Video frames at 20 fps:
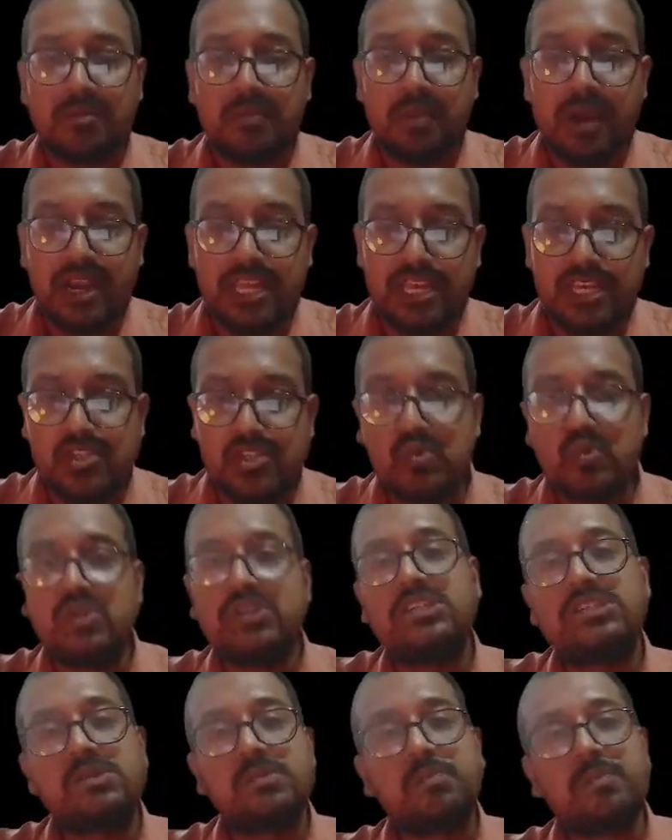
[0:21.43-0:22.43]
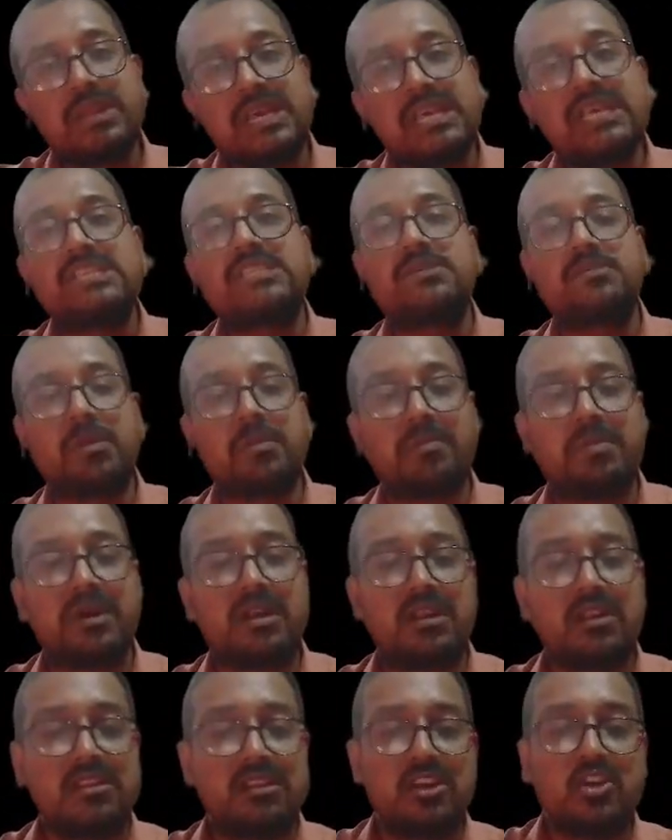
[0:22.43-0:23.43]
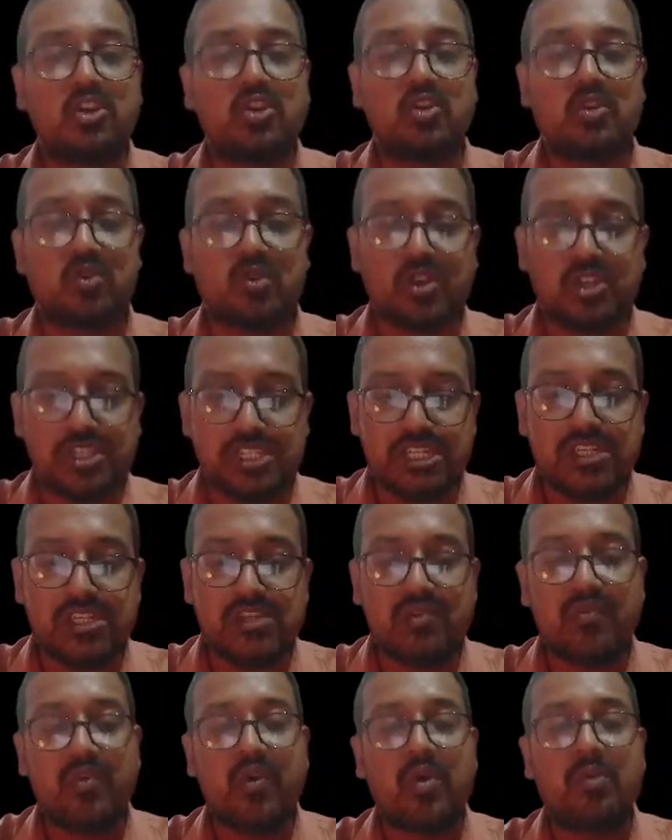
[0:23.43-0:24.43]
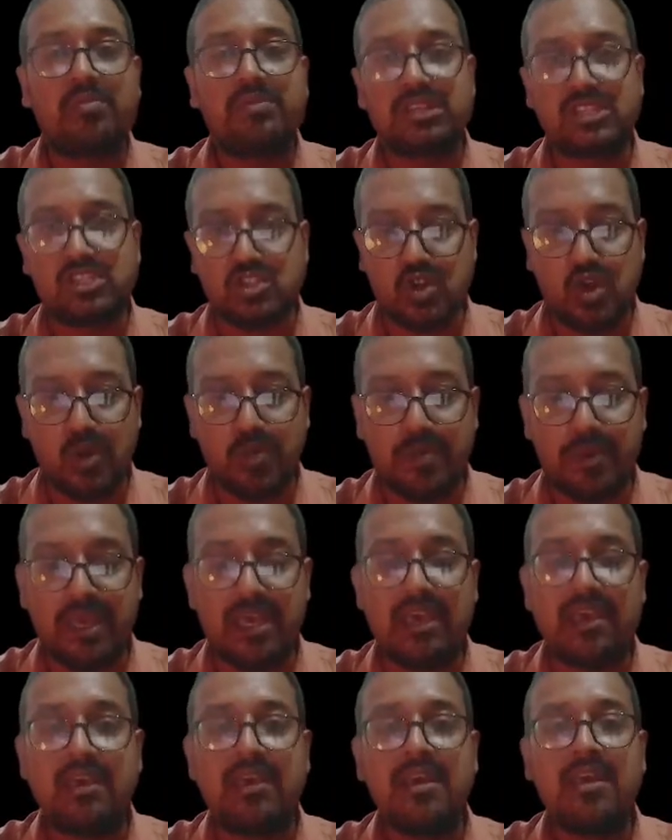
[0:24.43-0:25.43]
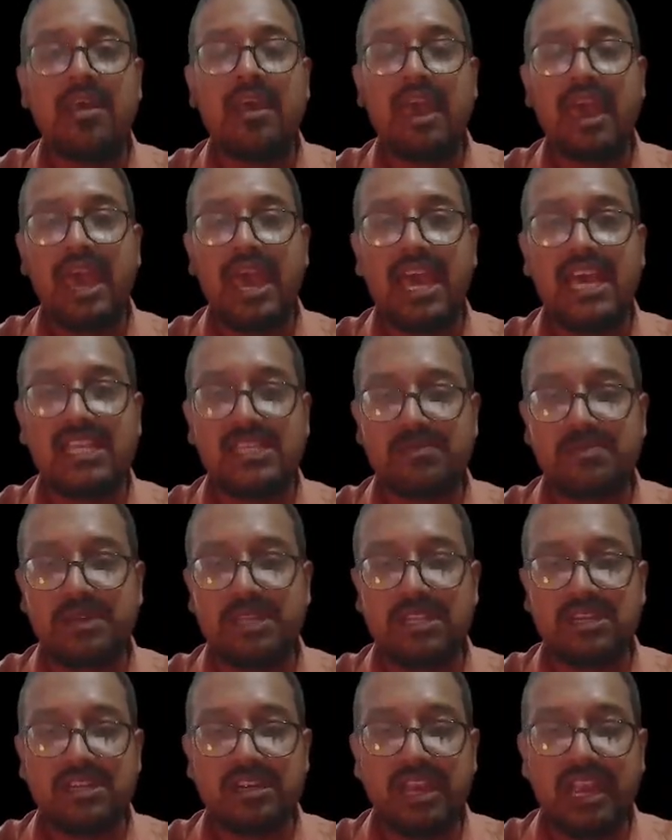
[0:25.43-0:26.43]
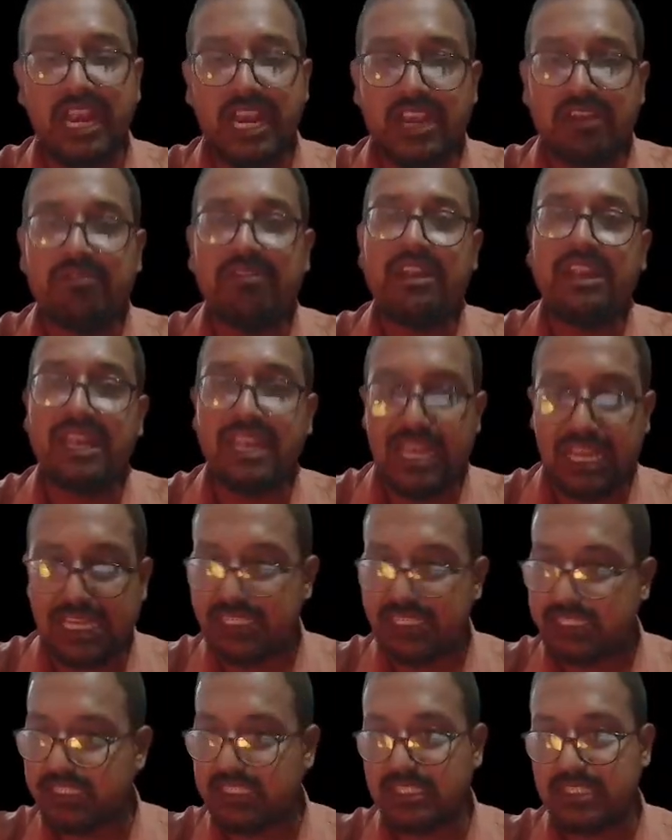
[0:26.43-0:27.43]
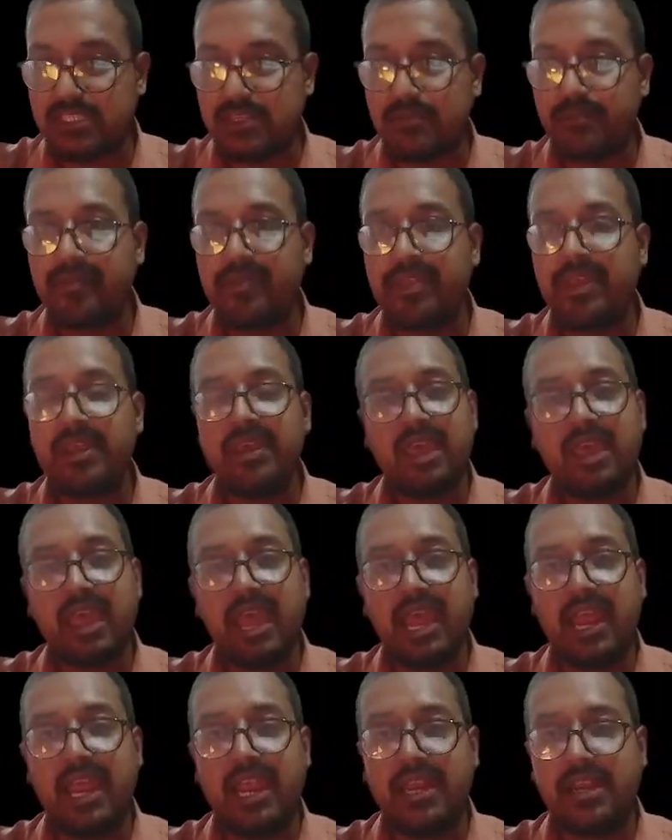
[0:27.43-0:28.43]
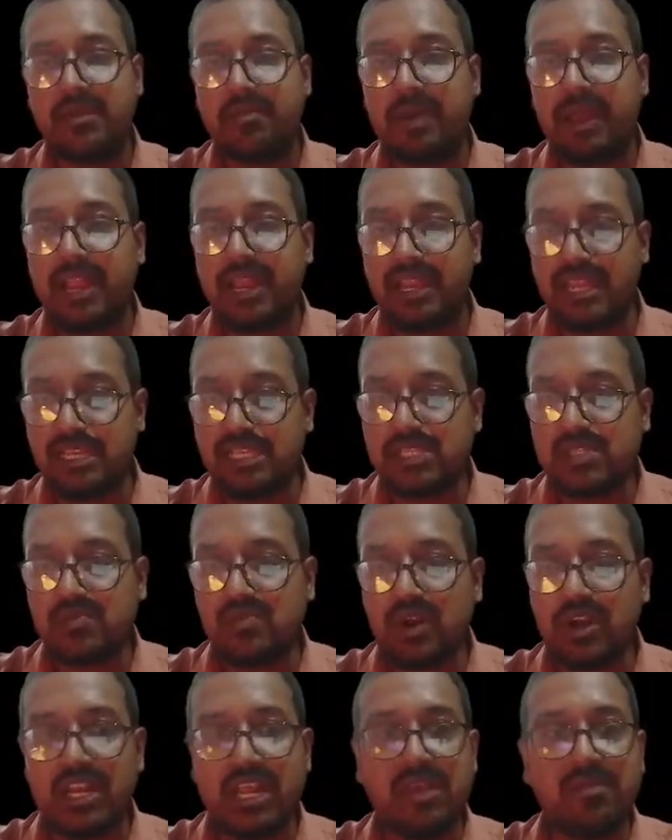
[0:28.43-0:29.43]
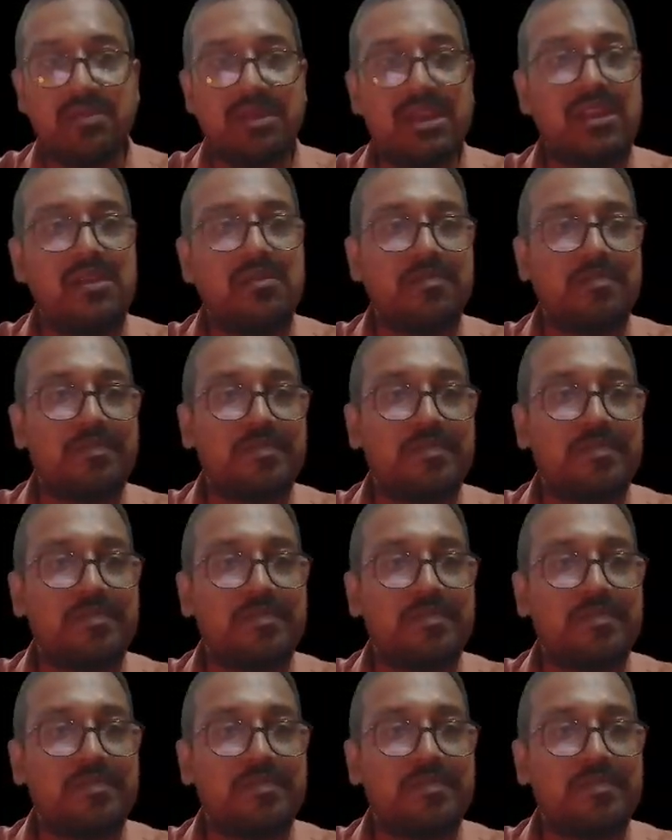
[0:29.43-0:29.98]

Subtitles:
My dear students, please remember that questions from this topic has been relatively less. And by less, what I mean,